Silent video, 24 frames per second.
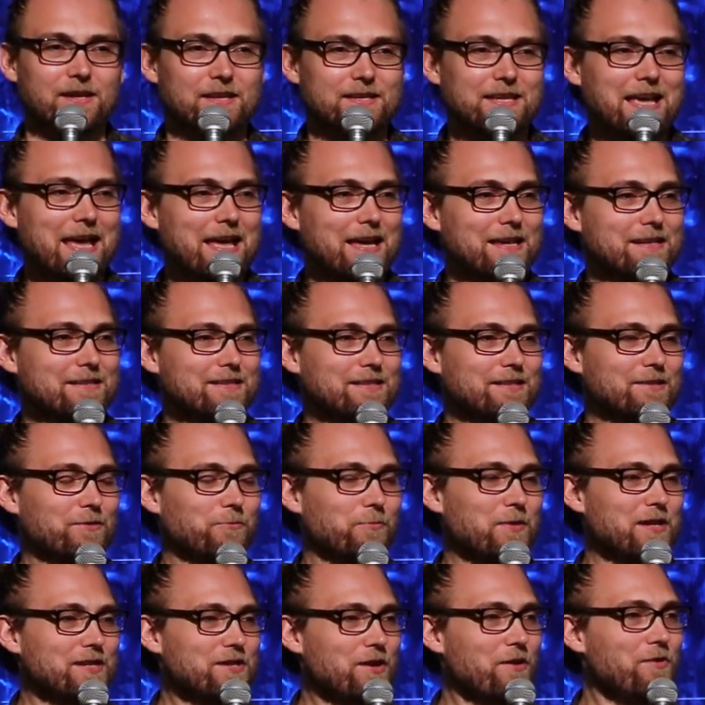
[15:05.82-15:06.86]
Yet
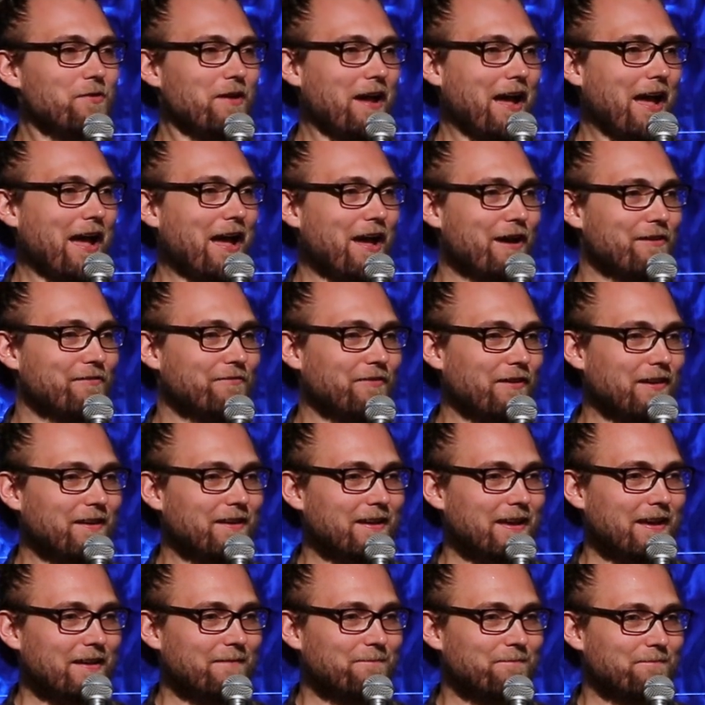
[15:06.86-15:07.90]
we don't have
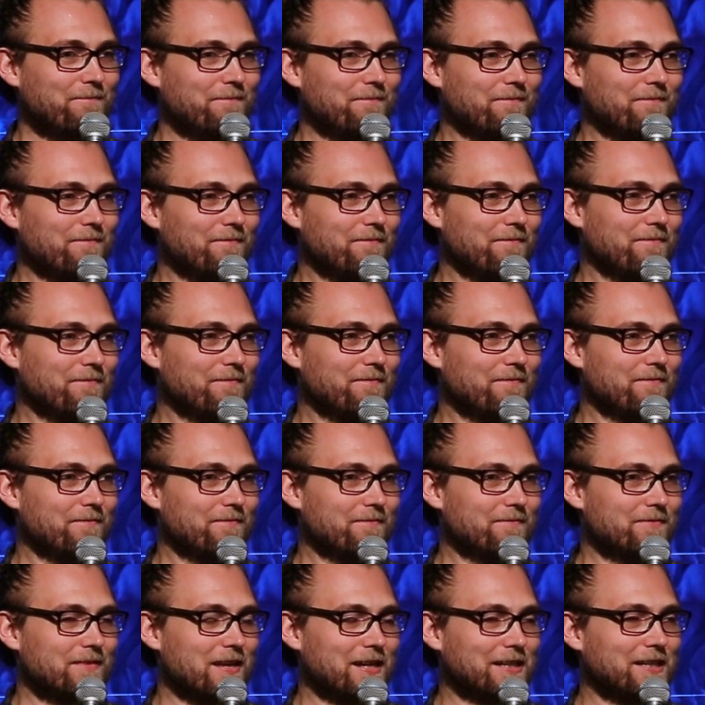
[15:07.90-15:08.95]

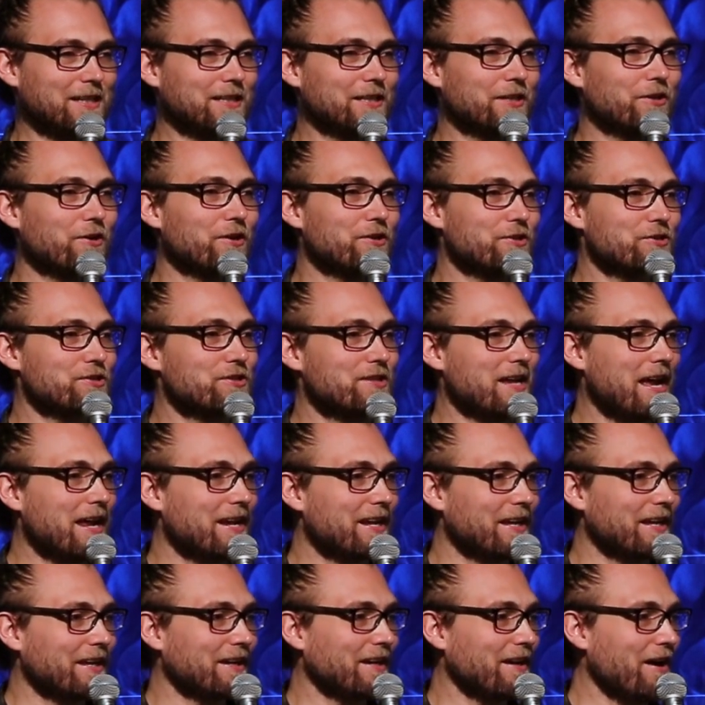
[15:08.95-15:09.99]
a clear
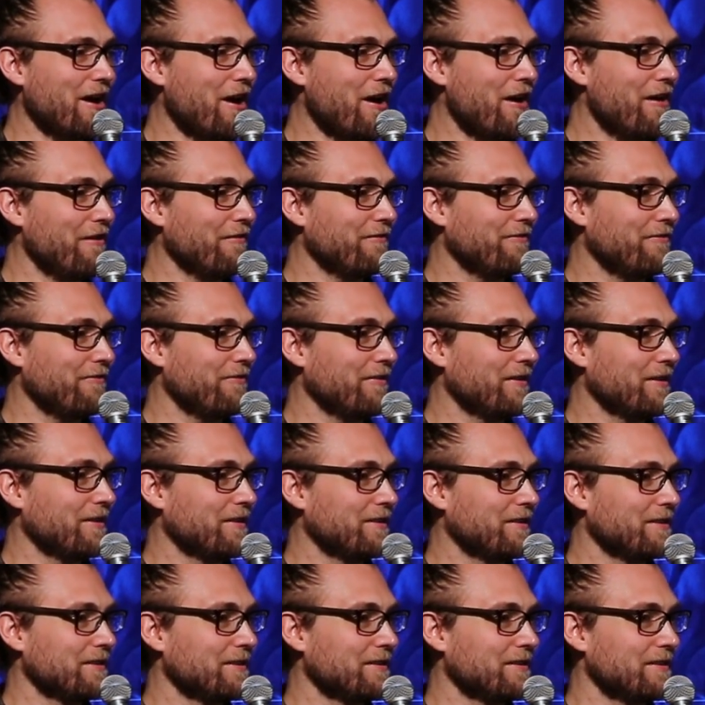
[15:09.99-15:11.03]
understanding of
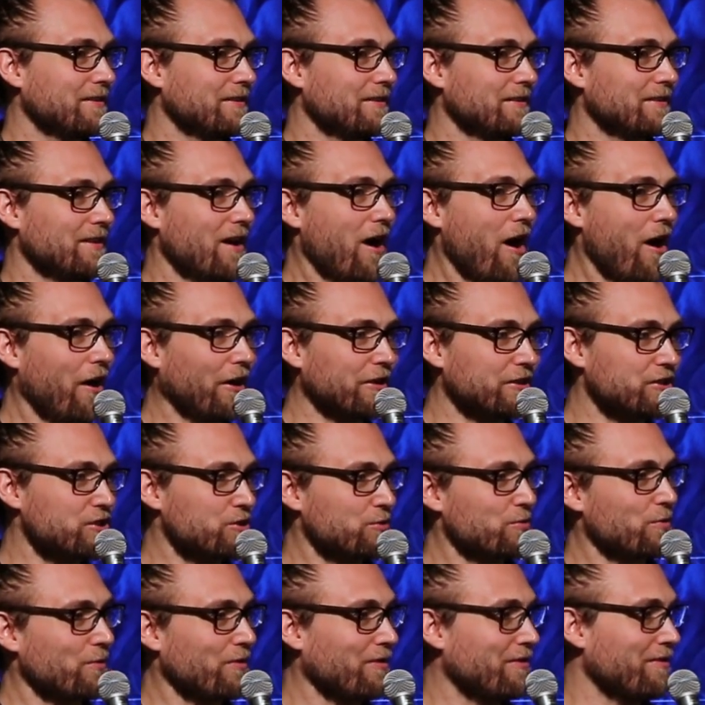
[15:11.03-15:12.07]
hard
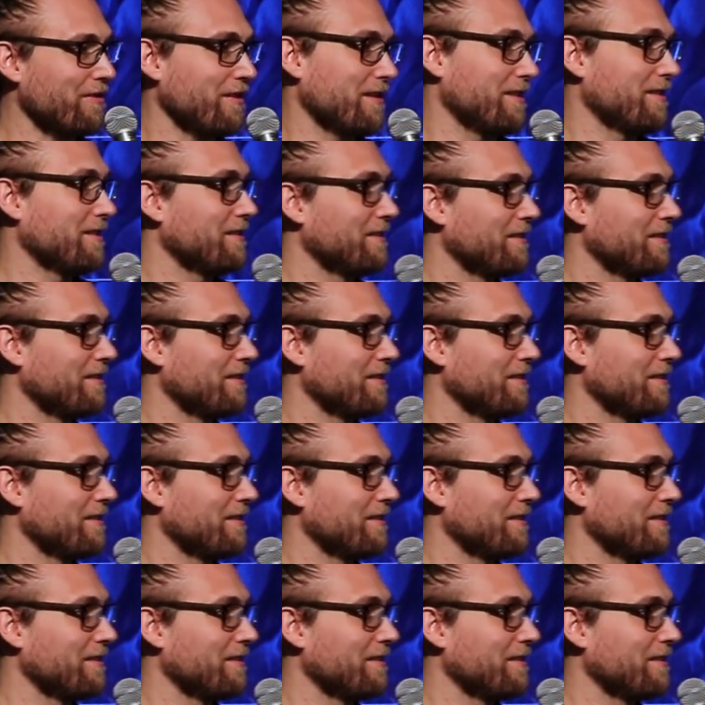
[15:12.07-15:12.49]
truth.